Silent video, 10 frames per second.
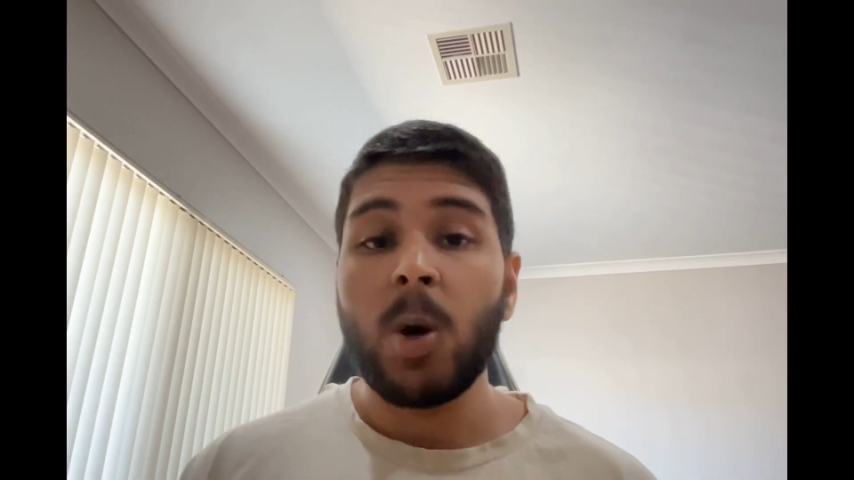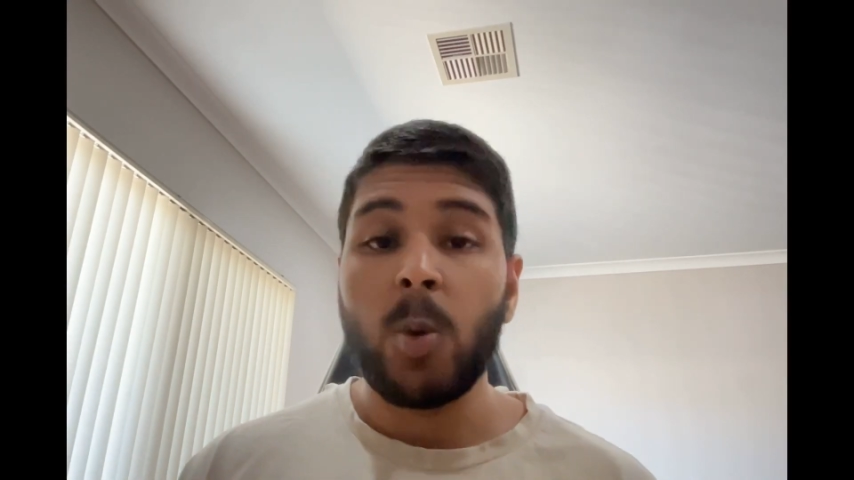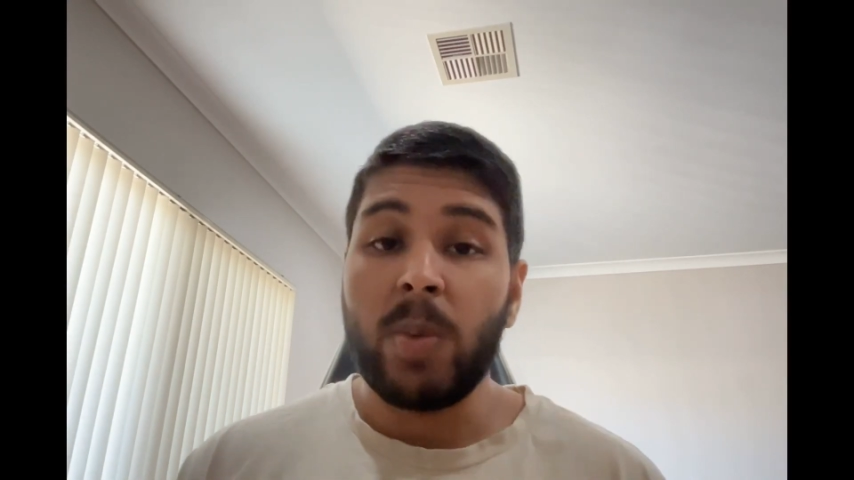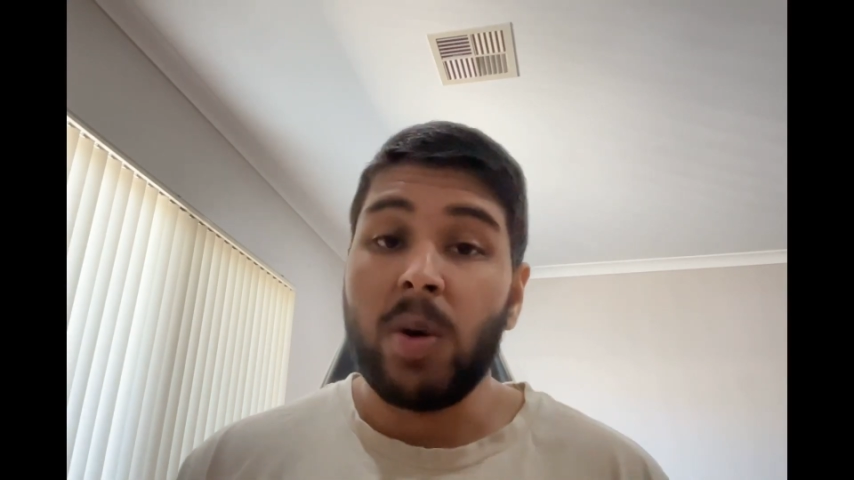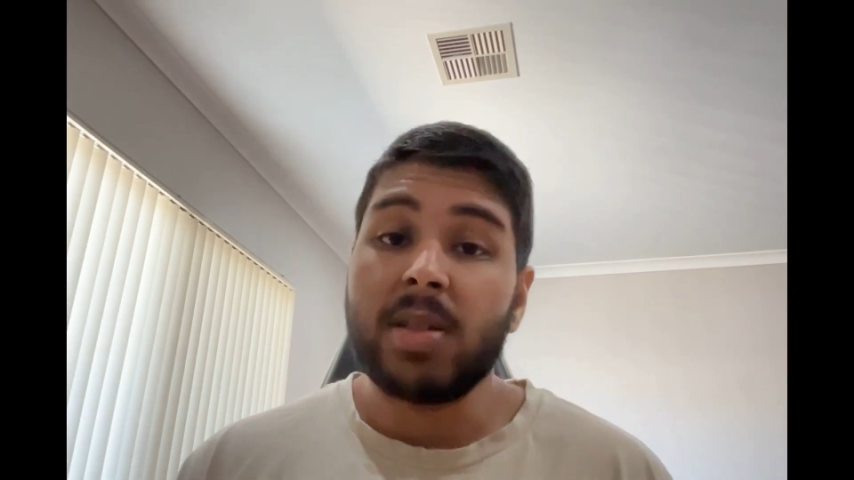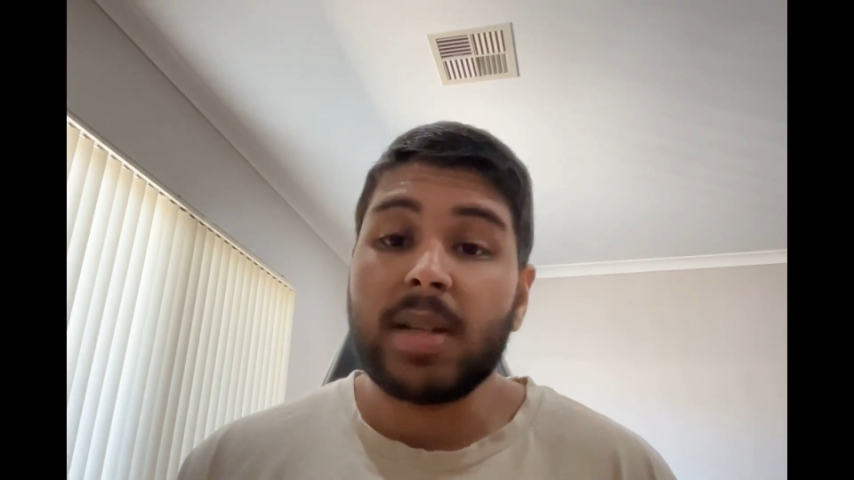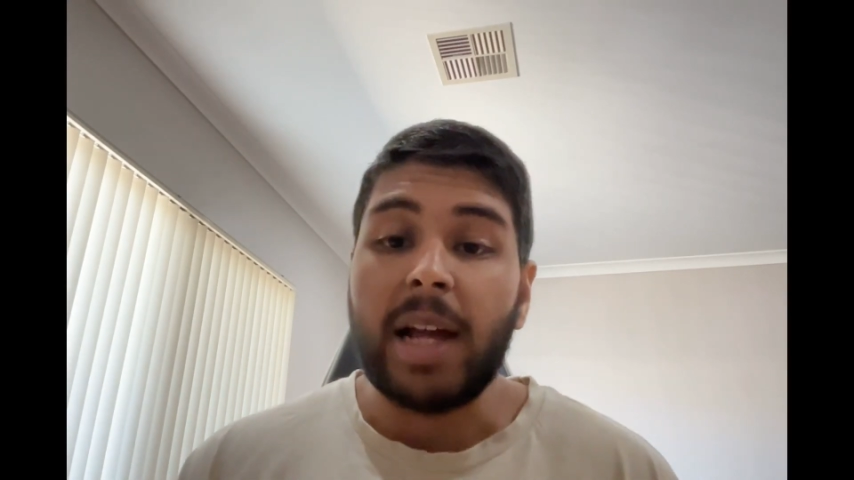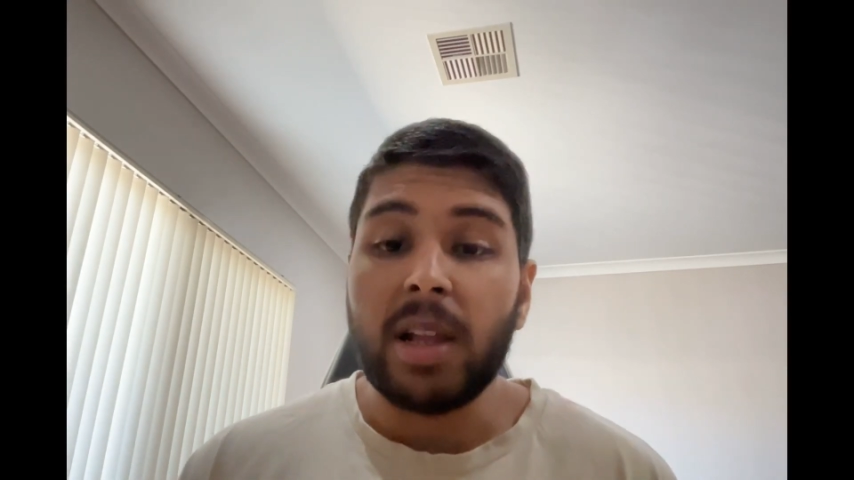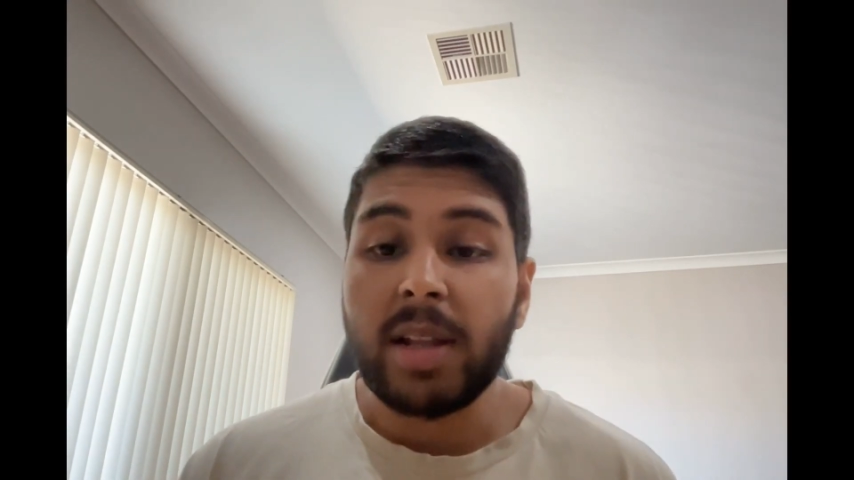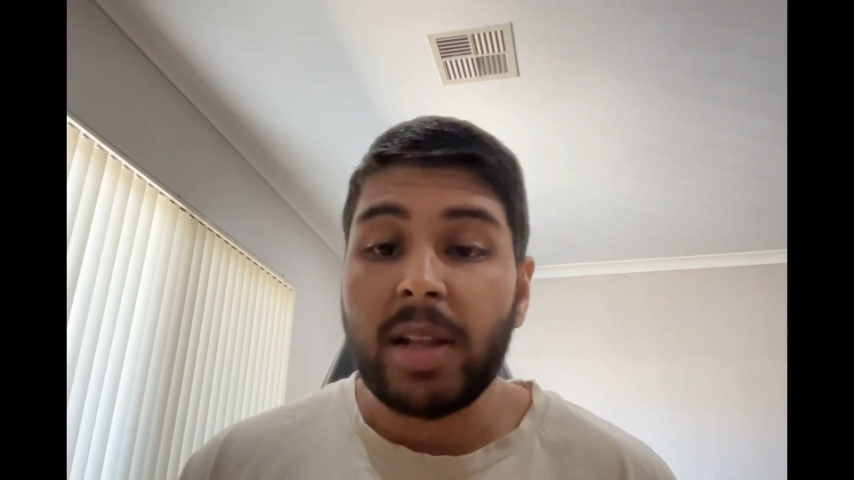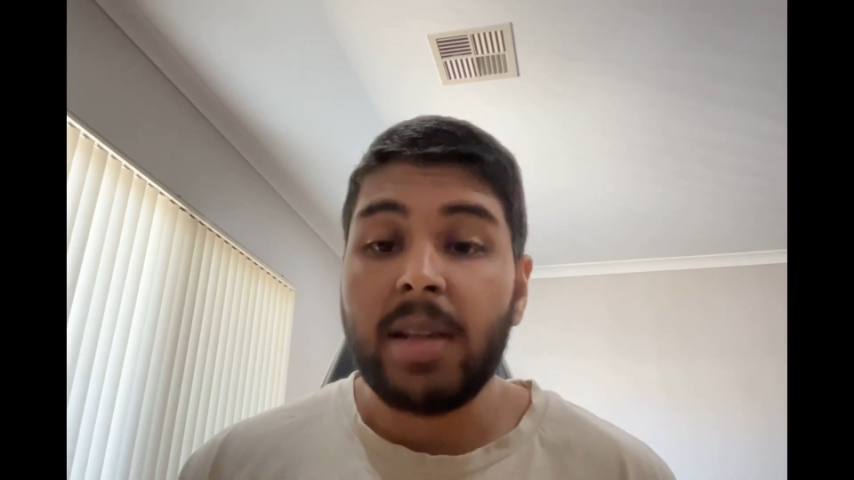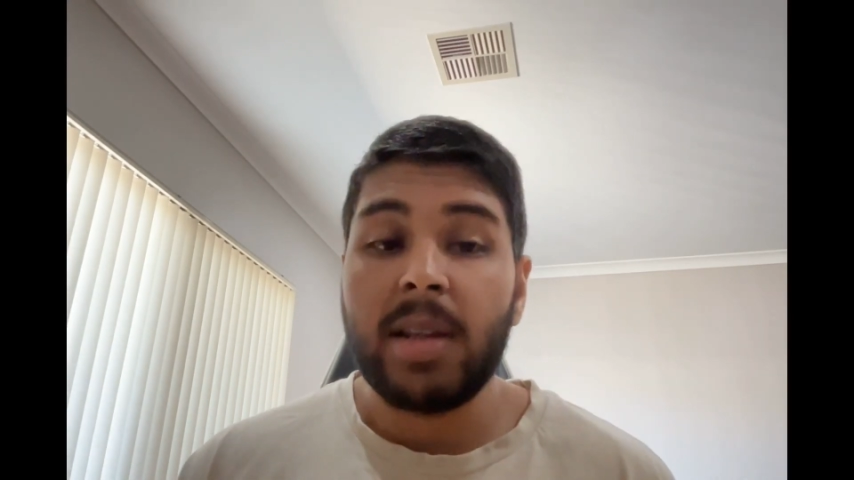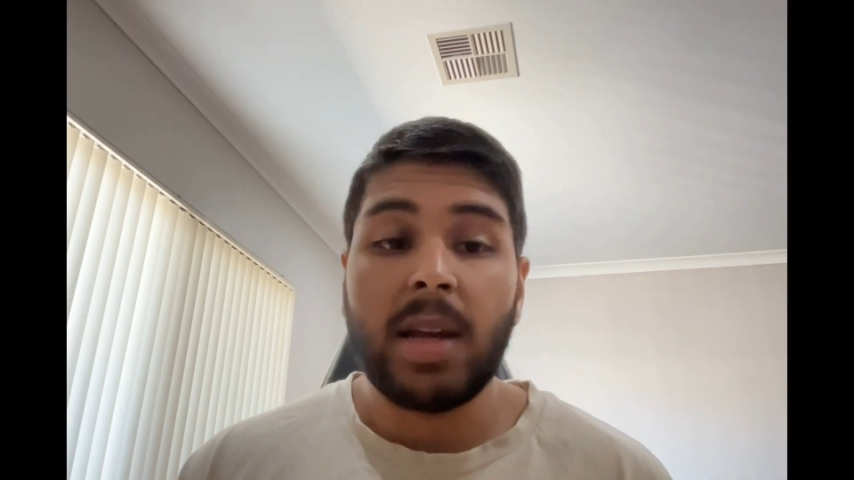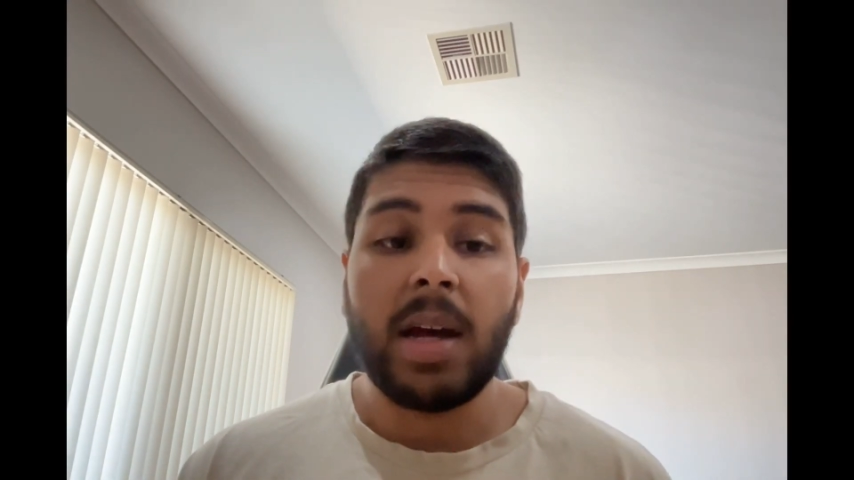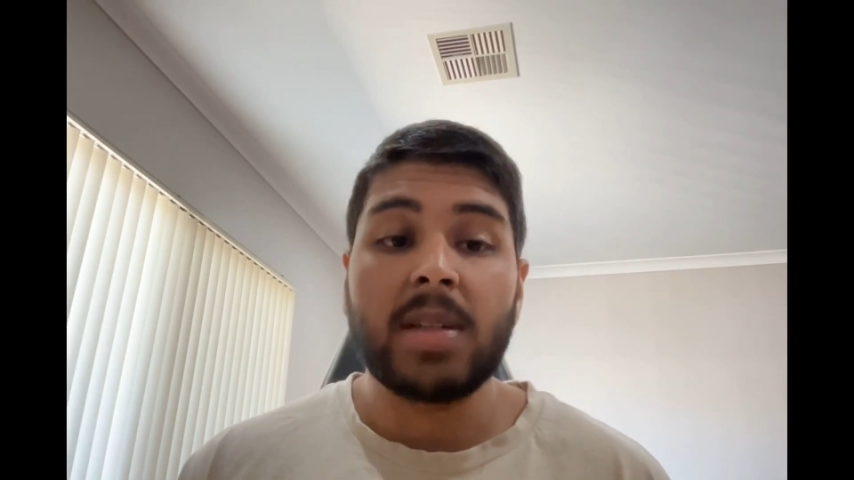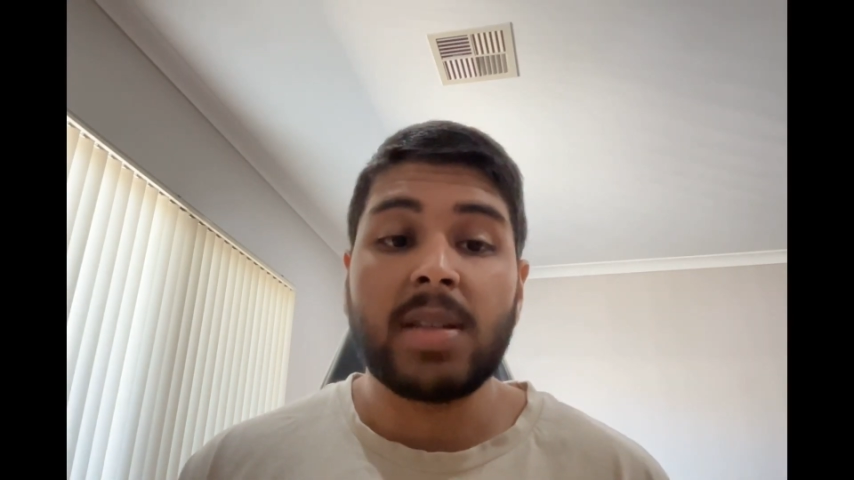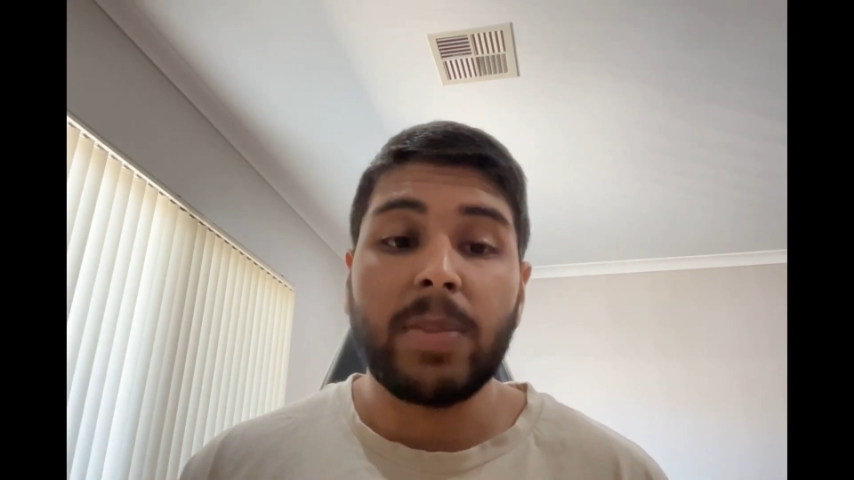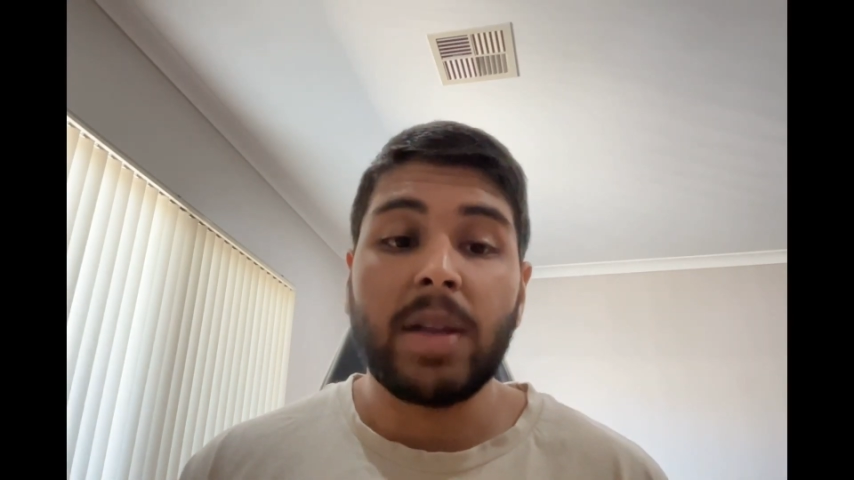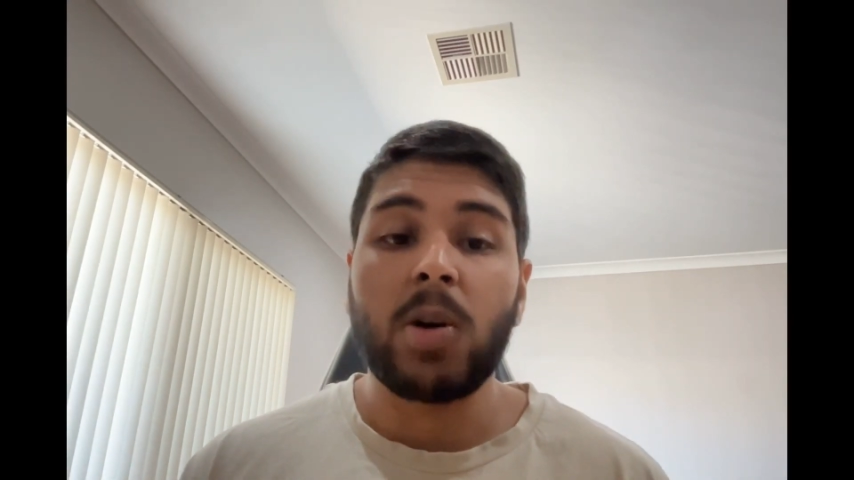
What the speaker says: We want to calculate something